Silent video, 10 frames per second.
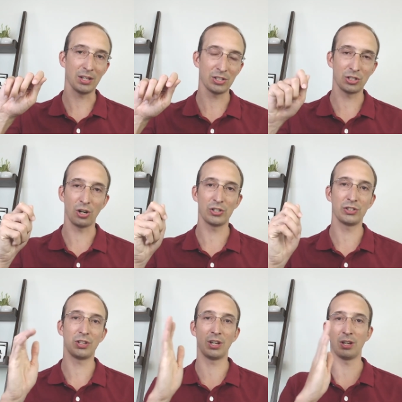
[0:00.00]

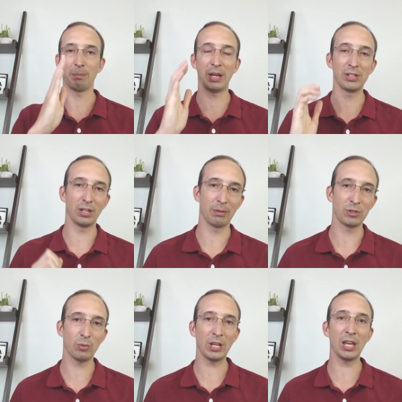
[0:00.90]
starts the pendulum
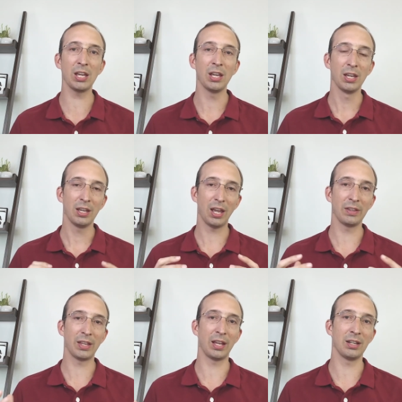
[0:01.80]
swinging
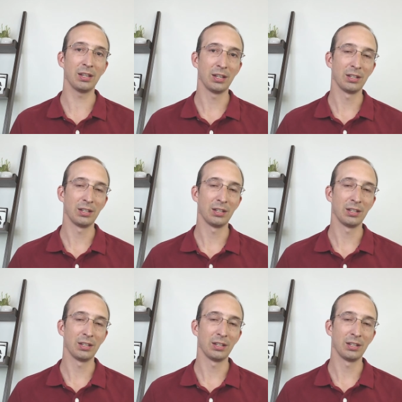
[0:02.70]
and then